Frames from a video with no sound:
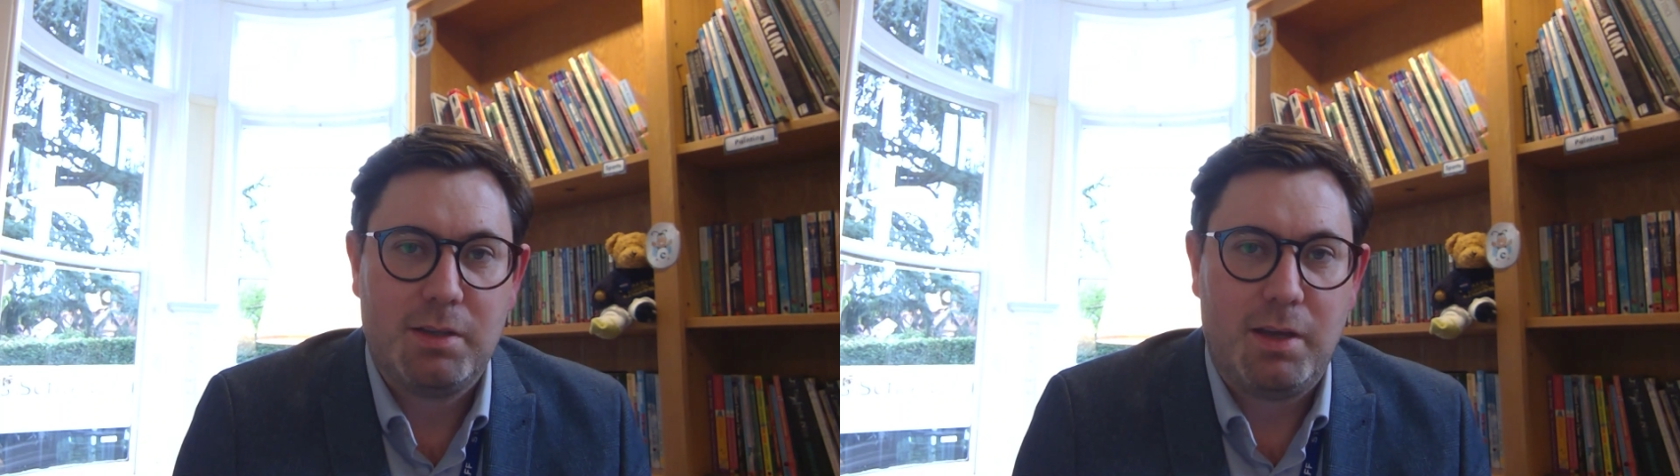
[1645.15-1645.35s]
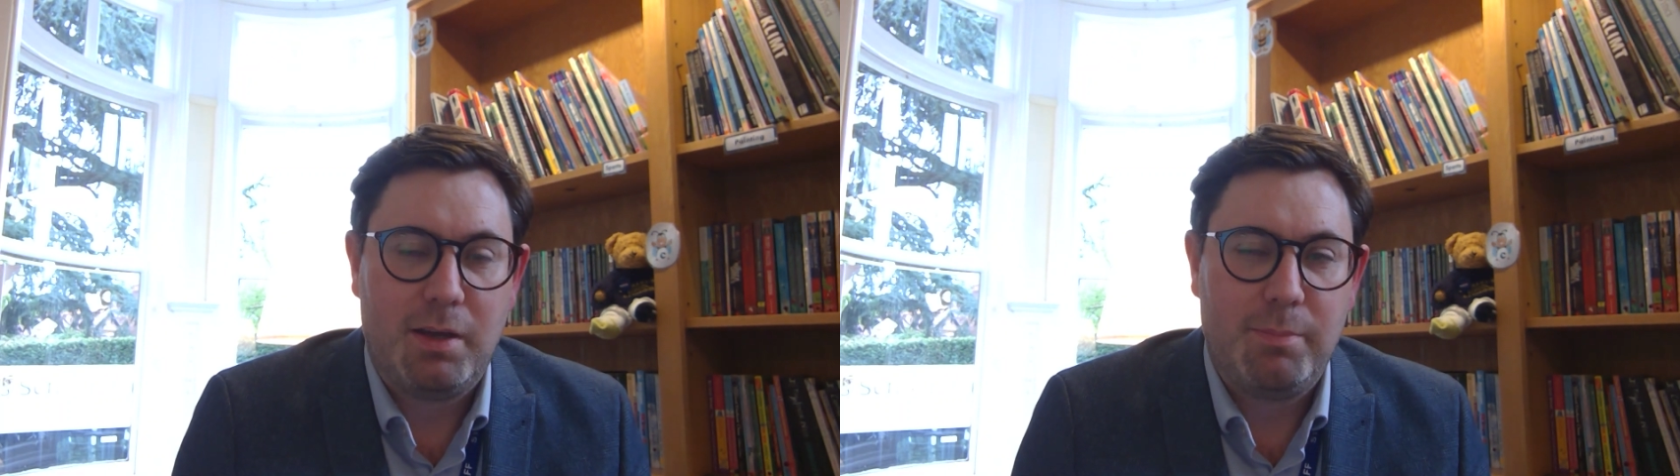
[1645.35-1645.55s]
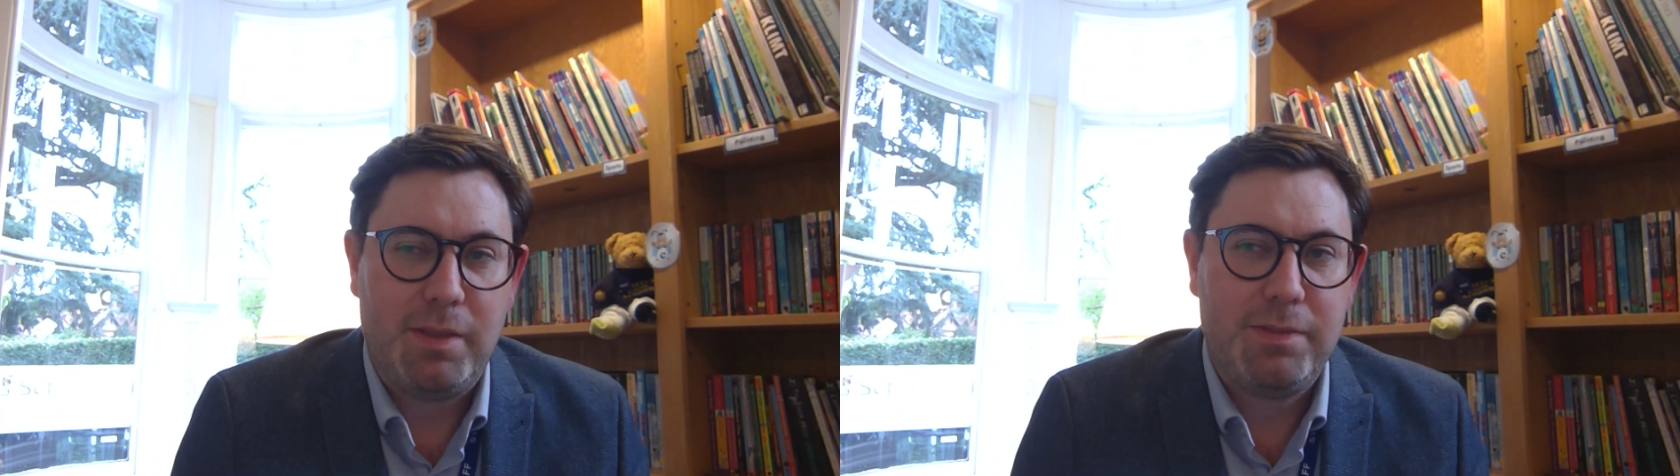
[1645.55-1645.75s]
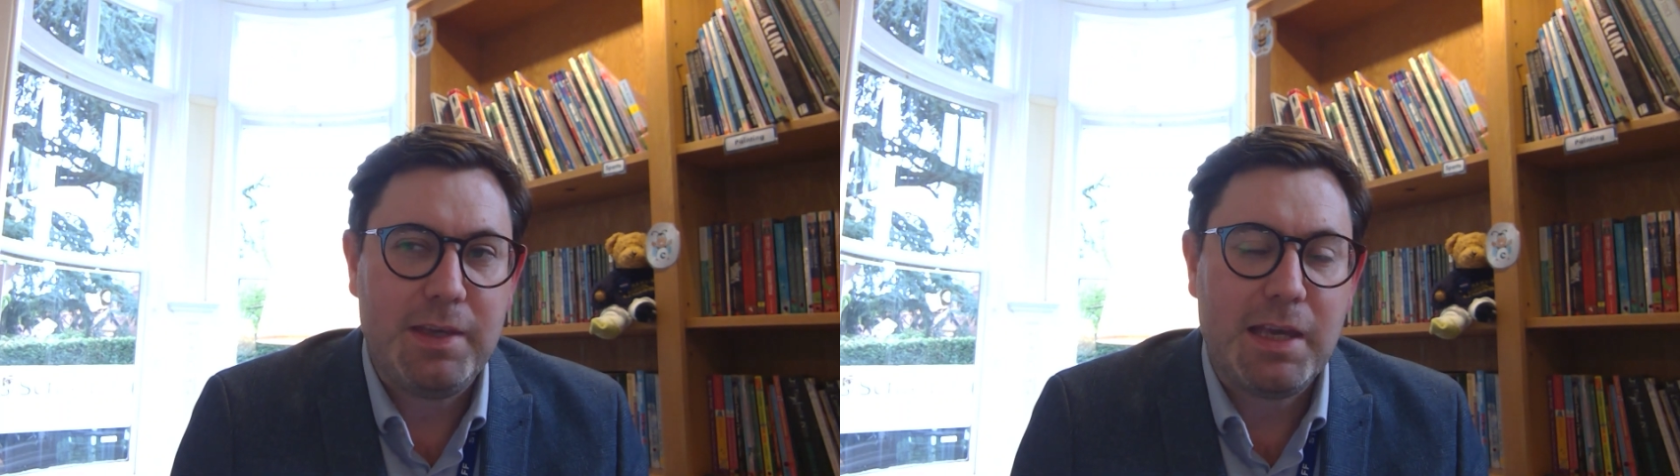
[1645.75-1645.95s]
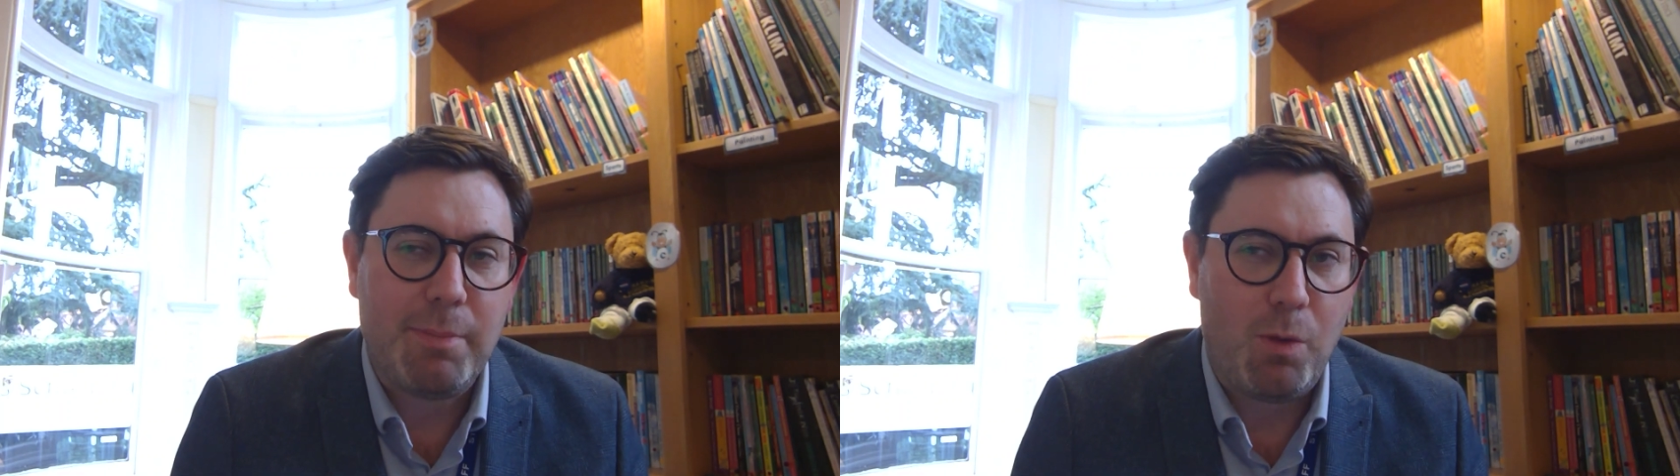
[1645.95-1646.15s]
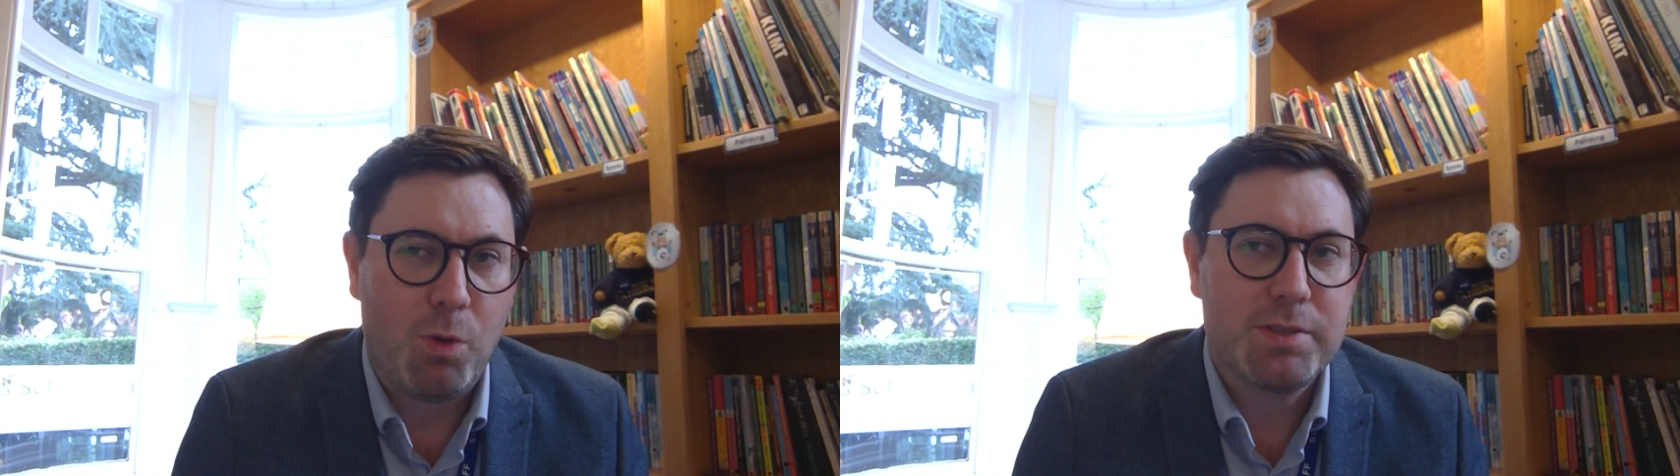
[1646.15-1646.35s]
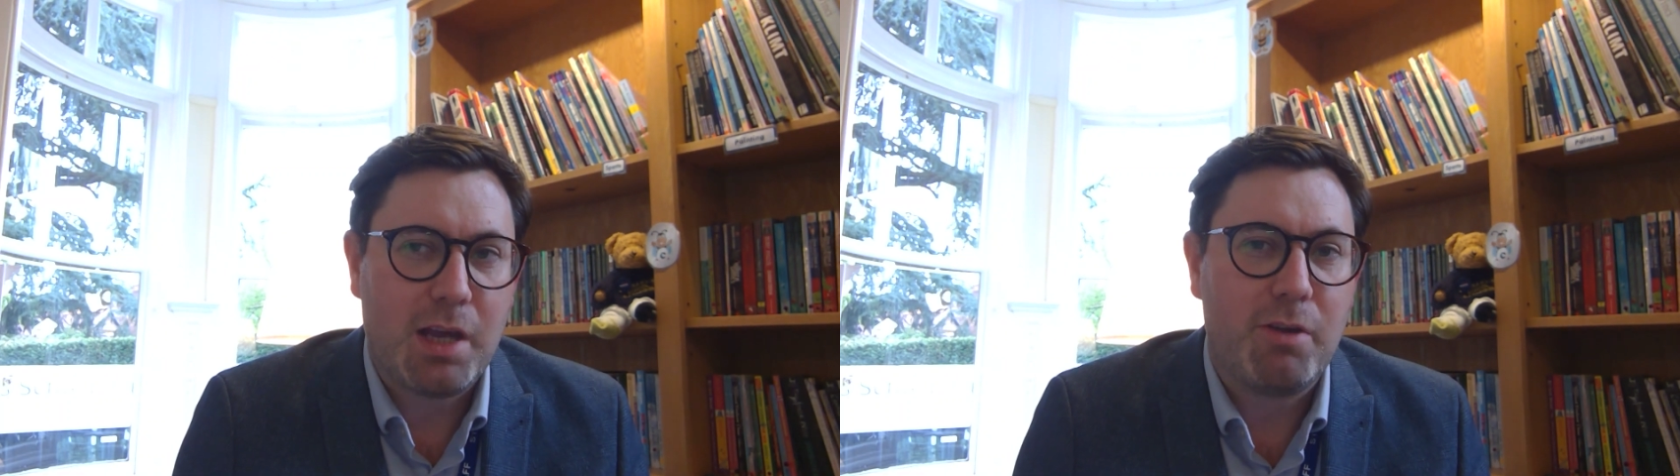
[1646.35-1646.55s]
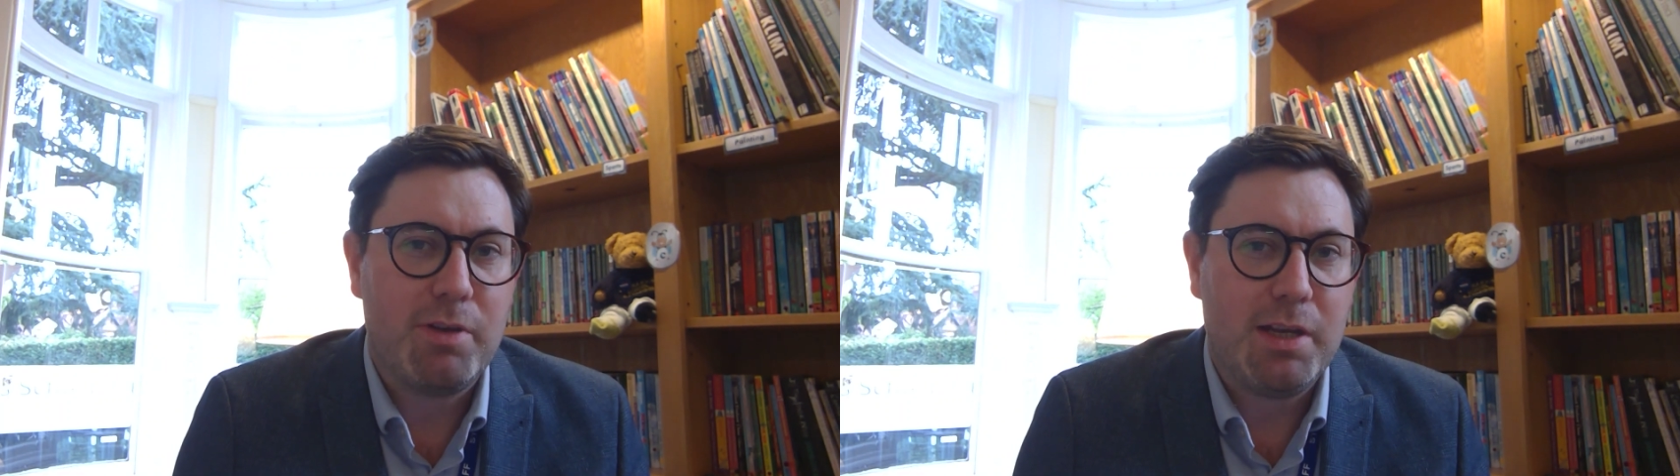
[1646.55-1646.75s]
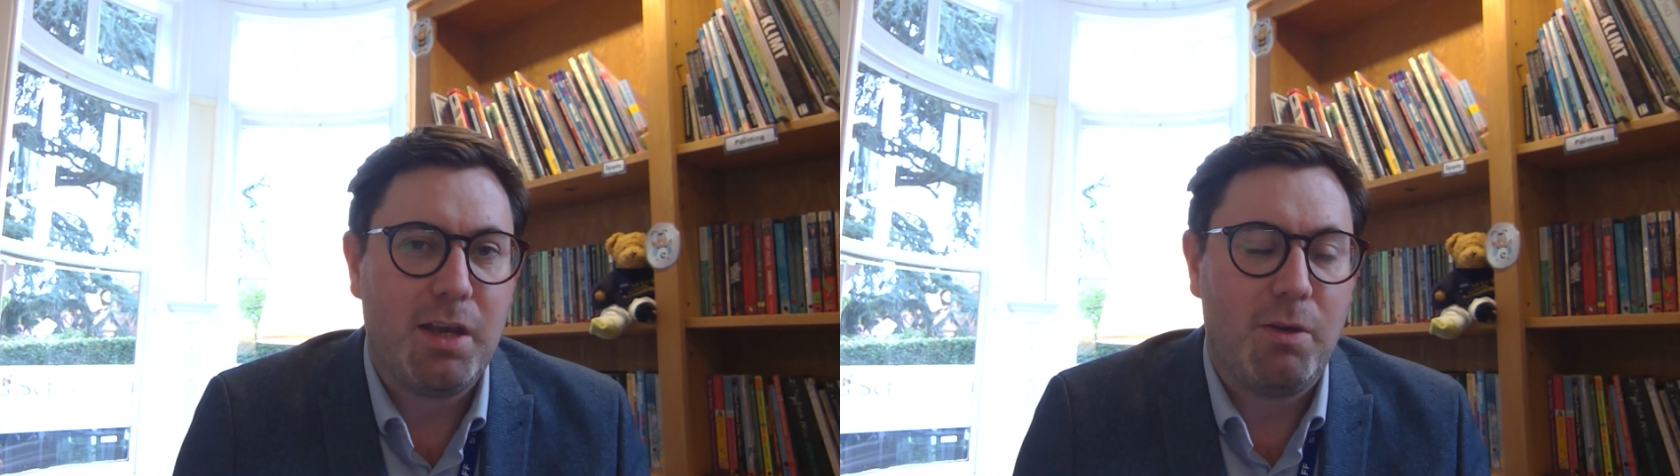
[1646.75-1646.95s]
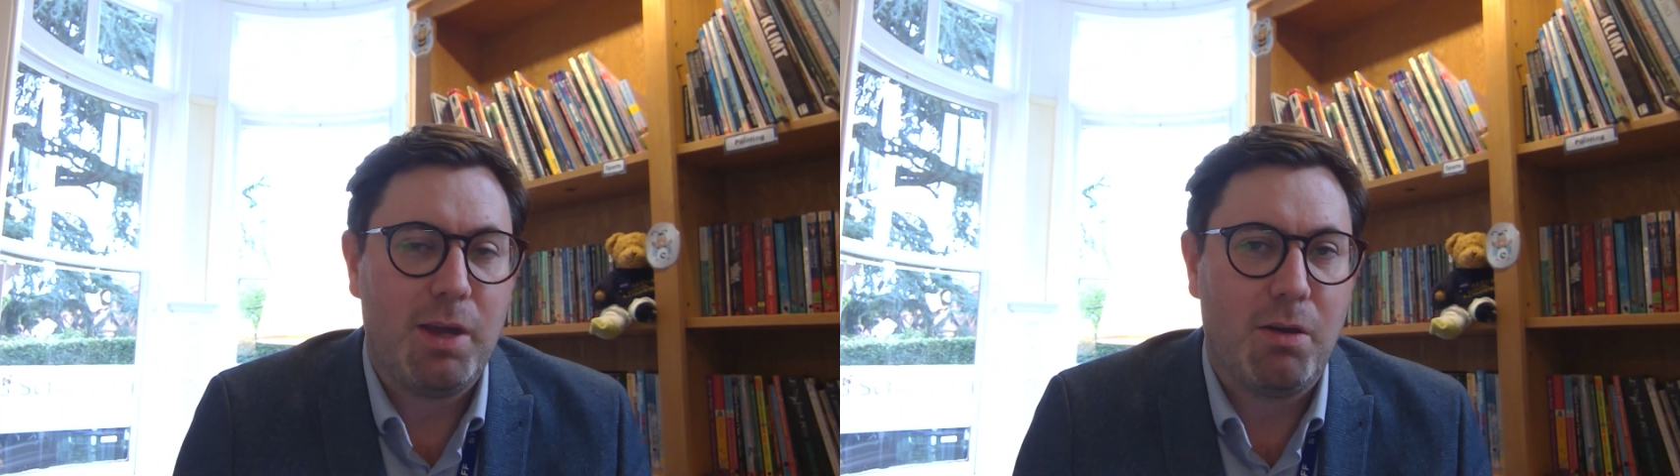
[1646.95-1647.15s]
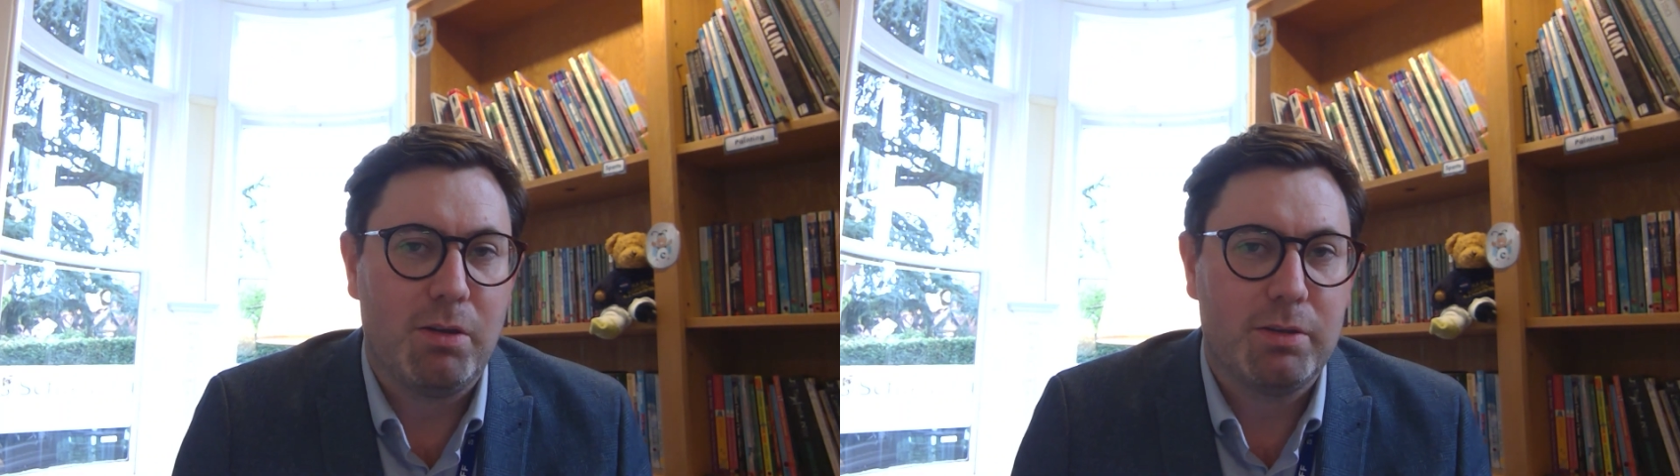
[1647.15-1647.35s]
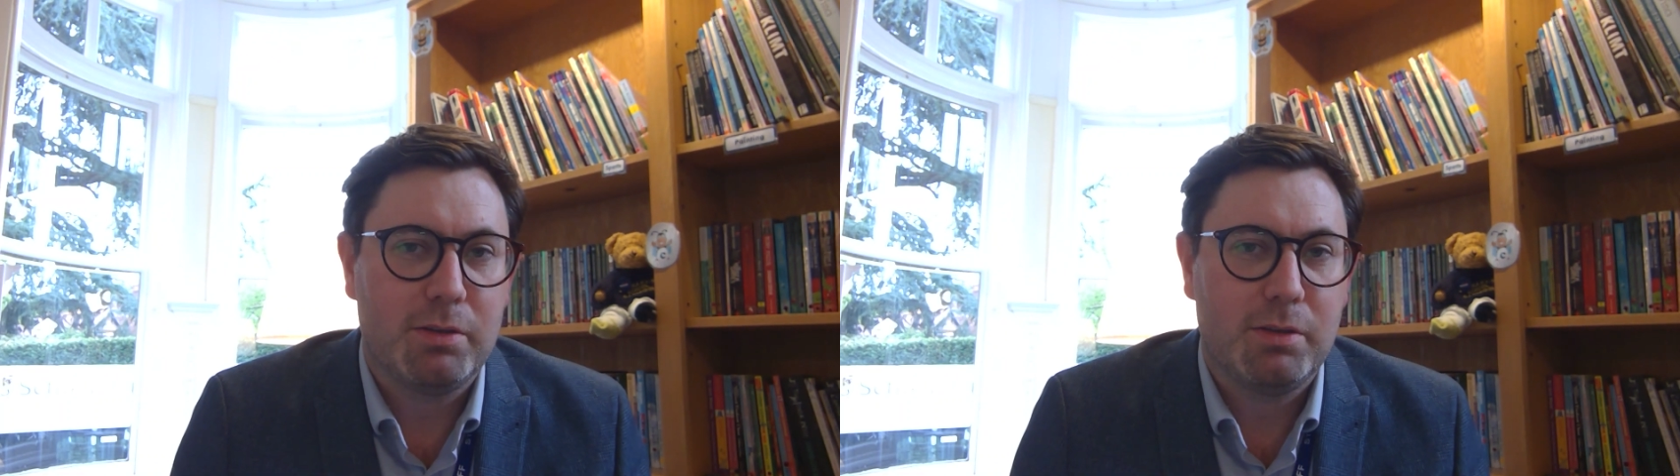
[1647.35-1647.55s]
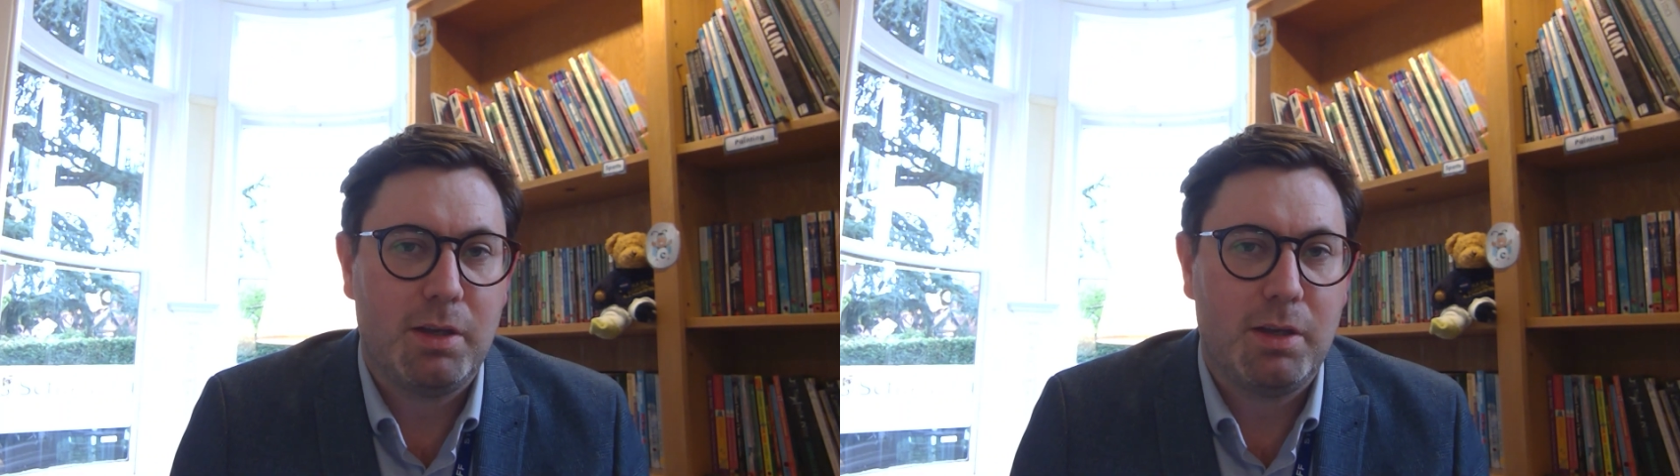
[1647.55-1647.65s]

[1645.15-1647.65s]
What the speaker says: and think about what's currently going on